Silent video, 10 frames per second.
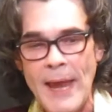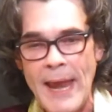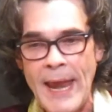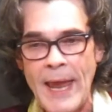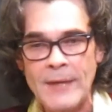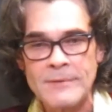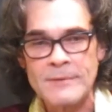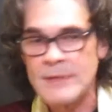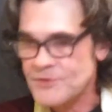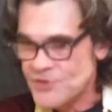and
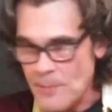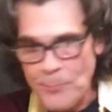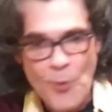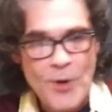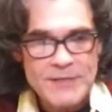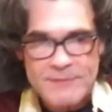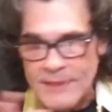at some point